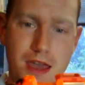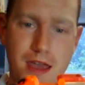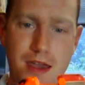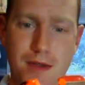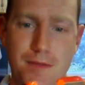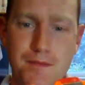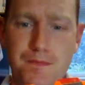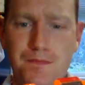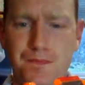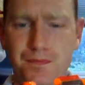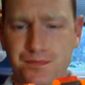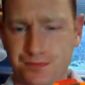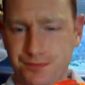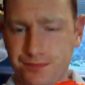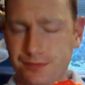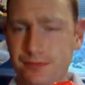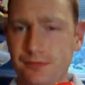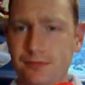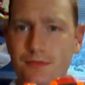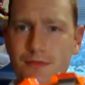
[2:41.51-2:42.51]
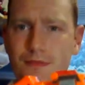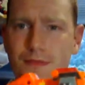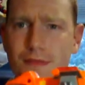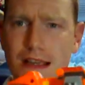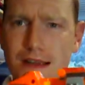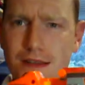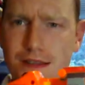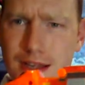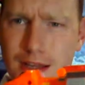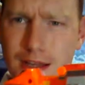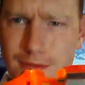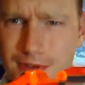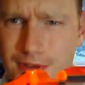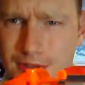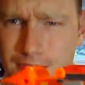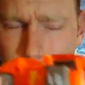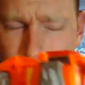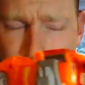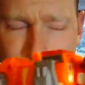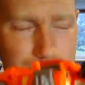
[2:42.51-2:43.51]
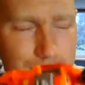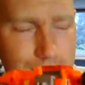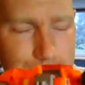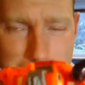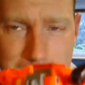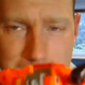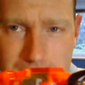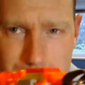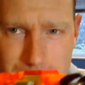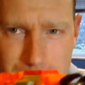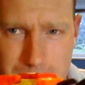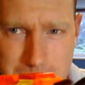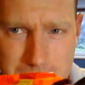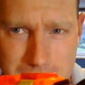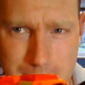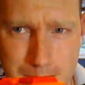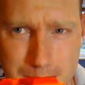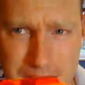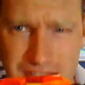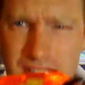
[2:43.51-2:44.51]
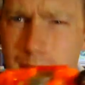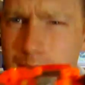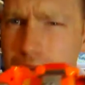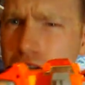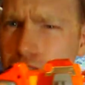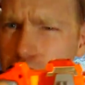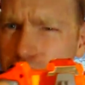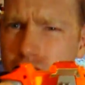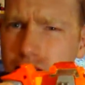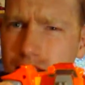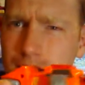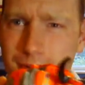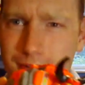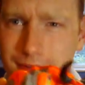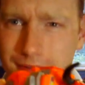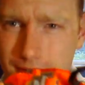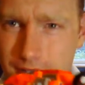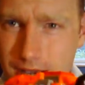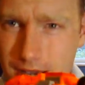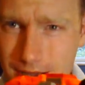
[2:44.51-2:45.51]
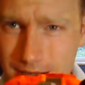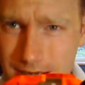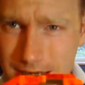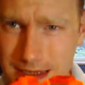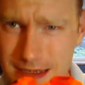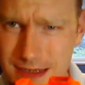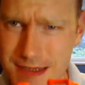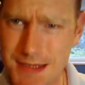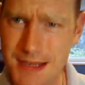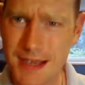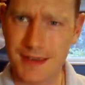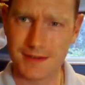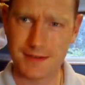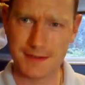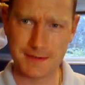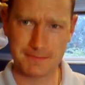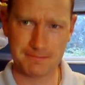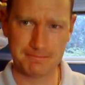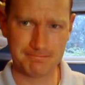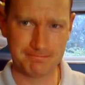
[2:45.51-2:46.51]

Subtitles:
I don't know whether it's me just being bitter, but I kind of prefer these.